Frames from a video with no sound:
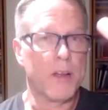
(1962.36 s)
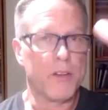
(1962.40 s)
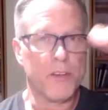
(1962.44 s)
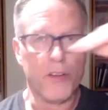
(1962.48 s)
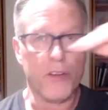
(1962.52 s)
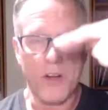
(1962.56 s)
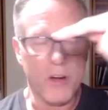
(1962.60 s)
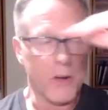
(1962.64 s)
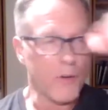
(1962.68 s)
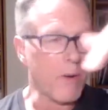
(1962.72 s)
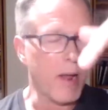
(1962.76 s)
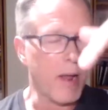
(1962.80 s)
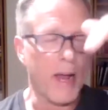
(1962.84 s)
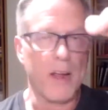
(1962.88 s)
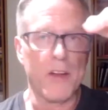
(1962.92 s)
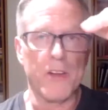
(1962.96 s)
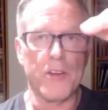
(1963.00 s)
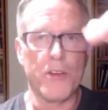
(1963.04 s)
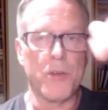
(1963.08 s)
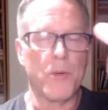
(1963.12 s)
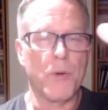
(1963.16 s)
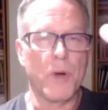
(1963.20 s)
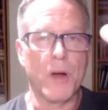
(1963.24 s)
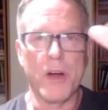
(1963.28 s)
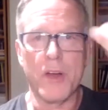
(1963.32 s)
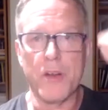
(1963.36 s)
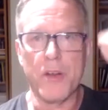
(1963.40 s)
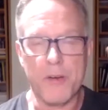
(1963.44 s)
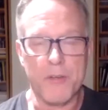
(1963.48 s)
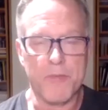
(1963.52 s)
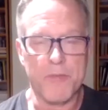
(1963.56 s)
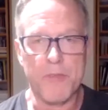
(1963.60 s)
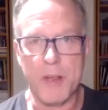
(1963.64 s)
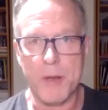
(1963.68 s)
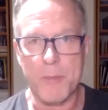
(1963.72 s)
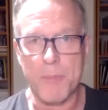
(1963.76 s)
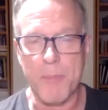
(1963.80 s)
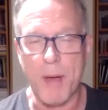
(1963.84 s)
turn around, do
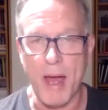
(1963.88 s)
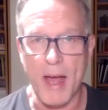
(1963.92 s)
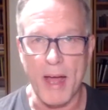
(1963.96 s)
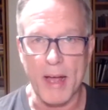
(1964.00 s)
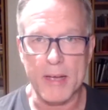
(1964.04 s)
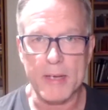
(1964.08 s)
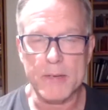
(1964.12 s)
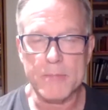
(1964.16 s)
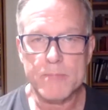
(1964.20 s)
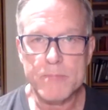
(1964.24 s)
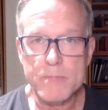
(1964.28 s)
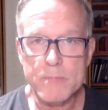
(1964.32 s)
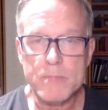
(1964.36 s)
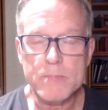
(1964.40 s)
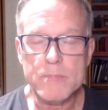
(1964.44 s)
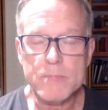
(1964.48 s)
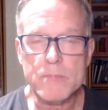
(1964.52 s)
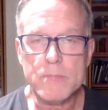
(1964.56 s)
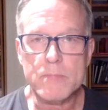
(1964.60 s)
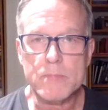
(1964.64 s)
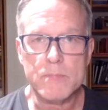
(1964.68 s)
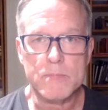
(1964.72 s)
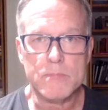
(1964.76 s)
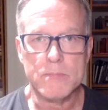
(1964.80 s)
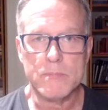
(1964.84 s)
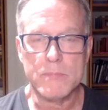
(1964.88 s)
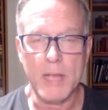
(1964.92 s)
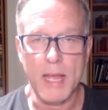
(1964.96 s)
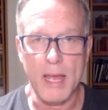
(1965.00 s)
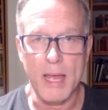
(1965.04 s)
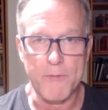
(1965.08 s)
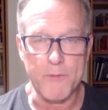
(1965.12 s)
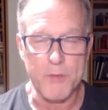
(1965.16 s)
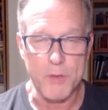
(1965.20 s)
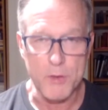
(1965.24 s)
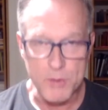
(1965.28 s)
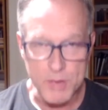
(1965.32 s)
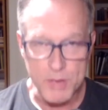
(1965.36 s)
100 feet back.
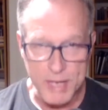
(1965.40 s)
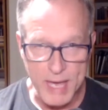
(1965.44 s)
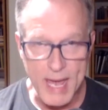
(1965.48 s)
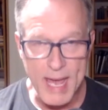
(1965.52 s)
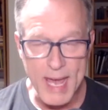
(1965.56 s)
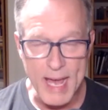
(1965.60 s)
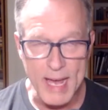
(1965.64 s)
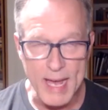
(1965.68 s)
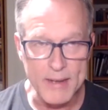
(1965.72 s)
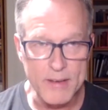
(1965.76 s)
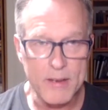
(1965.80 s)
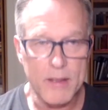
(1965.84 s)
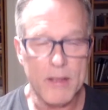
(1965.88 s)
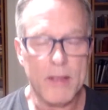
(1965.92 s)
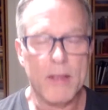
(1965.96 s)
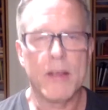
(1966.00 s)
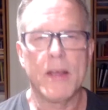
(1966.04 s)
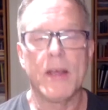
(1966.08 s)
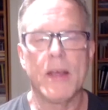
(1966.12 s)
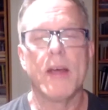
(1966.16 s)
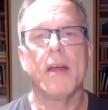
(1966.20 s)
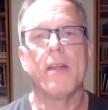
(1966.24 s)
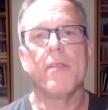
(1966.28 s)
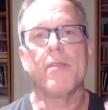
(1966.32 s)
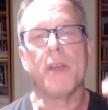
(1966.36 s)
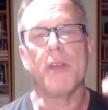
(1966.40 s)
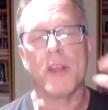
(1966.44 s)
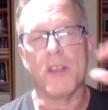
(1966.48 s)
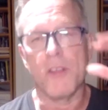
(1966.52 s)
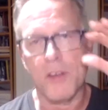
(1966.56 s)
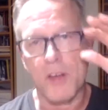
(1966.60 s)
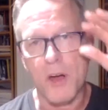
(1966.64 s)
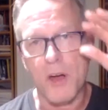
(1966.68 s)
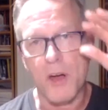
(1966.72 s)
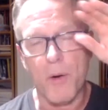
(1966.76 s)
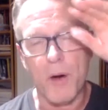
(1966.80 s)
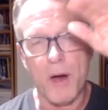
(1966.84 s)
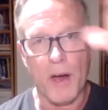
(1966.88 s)
If you can't, then
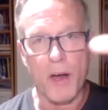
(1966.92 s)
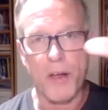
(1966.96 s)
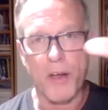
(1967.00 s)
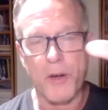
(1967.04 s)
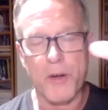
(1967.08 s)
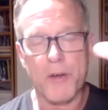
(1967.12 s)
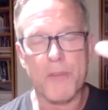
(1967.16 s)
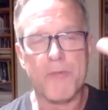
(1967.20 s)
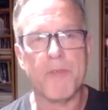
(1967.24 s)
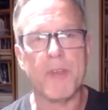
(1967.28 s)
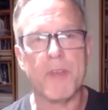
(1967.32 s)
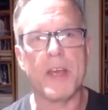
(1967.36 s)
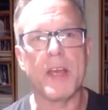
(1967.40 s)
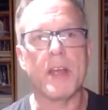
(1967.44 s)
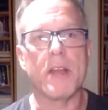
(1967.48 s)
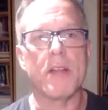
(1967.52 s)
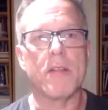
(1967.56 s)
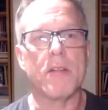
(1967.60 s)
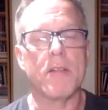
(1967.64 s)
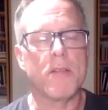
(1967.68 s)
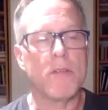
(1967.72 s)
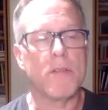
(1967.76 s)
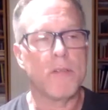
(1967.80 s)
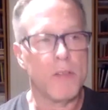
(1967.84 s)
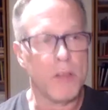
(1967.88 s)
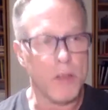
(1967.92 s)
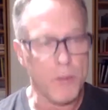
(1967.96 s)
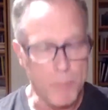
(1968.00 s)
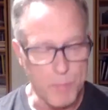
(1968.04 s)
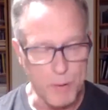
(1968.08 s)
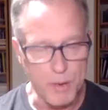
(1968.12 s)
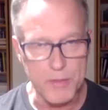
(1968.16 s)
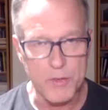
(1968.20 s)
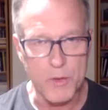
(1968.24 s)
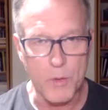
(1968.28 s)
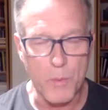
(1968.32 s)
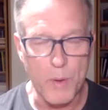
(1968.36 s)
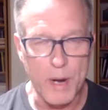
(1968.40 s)
you go 100 feet, you
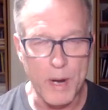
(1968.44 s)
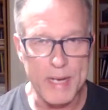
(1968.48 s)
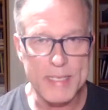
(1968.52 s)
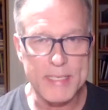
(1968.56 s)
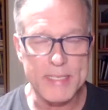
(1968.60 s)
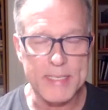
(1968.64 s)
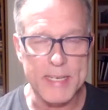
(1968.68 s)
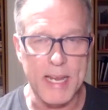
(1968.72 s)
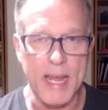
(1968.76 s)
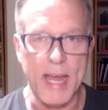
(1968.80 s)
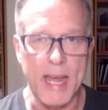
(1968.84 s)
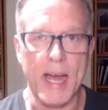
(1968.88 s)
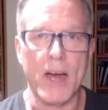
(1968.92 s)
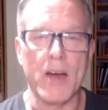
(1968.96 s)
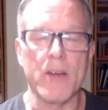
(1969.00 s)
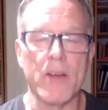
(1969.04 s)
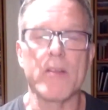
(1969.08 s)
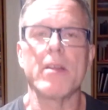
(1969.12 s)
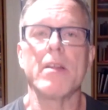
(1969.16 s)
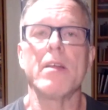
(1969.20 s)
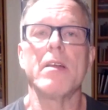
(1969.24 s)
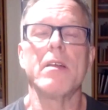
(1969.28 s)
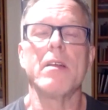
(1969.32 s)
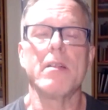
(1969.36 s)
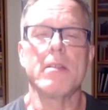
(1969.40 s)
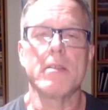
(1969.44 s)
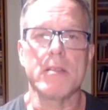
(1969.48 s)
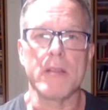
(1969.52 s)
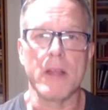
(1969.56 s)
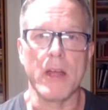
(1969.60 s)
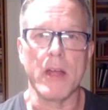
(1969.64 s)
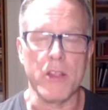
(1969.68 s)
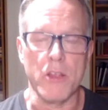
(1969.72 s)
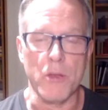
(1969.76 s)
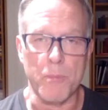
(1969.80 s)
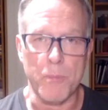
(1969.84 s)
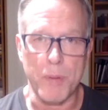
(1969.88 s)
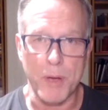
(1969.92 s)
put the weights down,
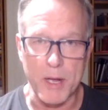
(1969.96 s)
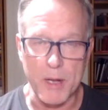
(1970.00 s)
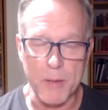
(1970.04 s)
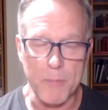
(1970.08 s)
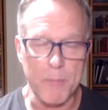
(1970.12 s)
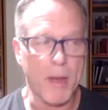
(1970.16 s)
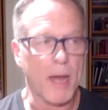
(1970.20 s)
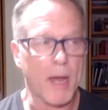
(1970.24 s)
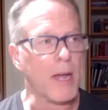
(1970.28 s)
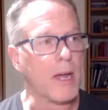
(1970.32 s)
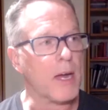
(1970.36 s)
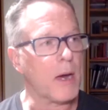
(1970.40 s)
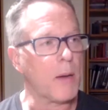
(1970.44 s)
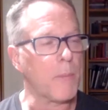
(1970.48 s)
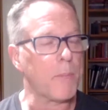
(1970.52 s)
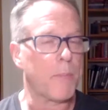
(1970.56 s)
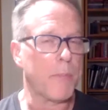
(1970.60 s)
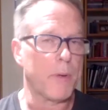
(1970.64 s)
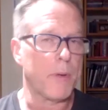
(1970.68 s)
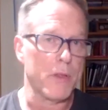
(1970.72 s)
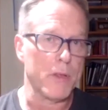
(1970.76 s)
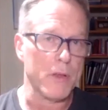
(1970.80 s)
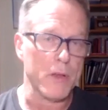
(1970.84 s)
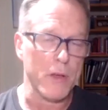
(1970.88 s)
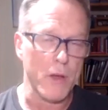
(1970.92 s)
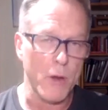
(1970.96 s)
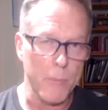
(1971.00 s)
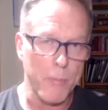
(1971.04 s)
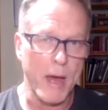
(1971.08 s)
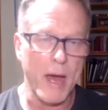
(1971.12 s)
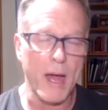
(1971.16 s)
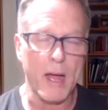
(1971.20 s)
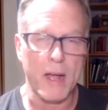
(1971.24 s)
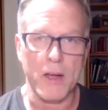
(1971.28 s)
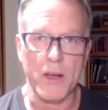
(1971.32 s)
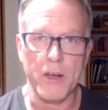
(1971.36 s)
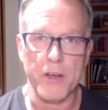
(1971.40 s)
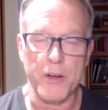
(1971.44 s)
then you pick them back up and you go
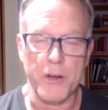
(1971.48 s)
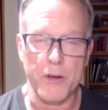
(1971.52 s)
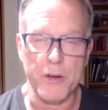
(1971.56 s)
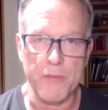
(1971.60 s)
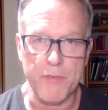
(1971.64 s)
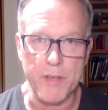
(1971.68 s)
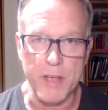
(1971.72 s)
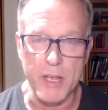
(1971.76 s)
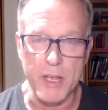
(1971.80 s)
back 100